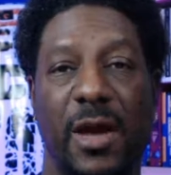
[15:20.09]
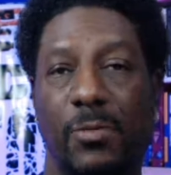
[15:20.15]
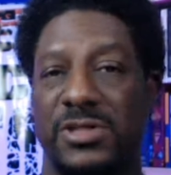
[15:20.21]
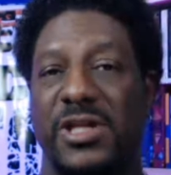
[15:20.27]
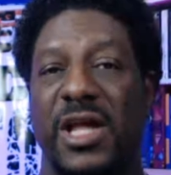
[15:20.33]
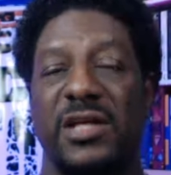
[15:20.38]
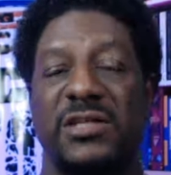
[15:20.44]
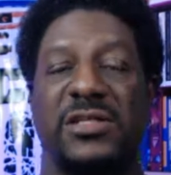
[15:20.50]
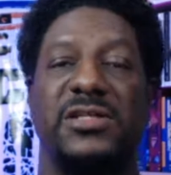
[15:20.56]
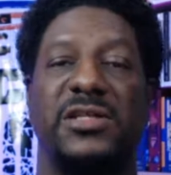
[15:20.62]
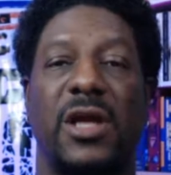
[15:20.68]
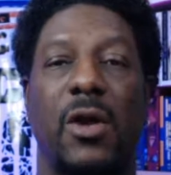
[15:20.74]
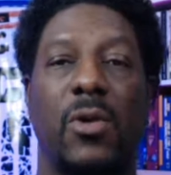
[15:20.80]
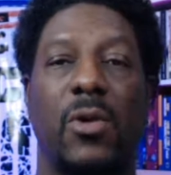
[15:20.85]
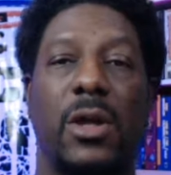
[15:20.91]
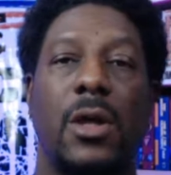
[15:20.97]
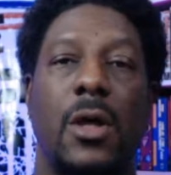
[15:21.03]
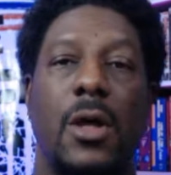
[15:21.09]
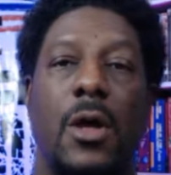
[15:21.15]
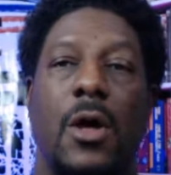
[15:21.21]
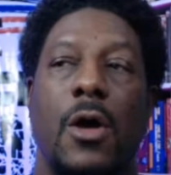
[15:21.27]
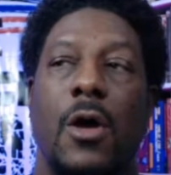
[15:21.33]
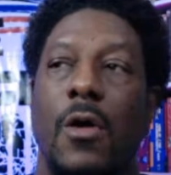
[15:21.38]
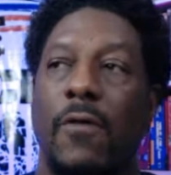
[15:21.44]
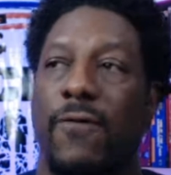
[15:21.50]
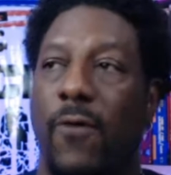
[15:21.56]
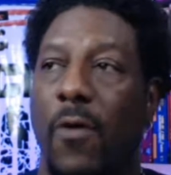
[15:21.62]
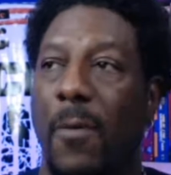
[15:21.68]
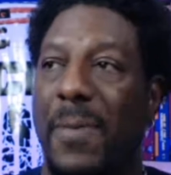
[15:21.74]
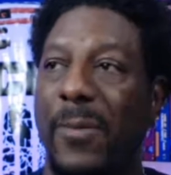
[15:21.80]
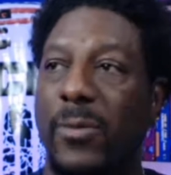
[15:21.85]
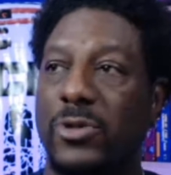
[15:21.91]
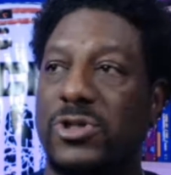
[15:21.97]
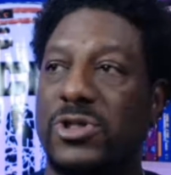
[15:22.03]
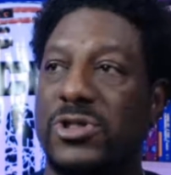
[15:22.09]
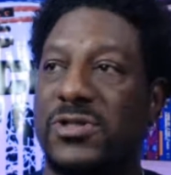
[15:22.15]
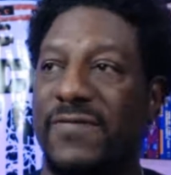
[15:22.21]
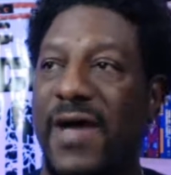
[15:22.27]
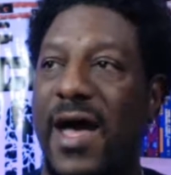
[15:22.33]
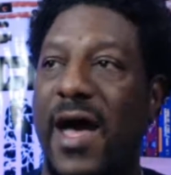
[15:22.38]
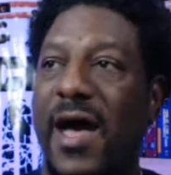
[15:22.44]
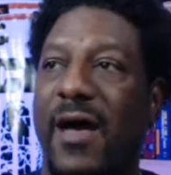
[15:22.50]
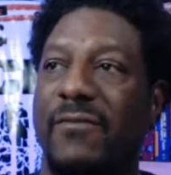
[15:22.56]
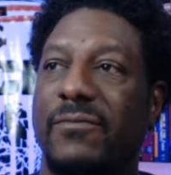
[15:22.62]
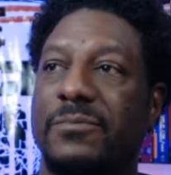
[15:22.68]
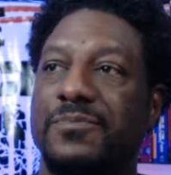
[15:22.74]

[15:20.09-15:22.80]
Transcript: was necessary for people to survive.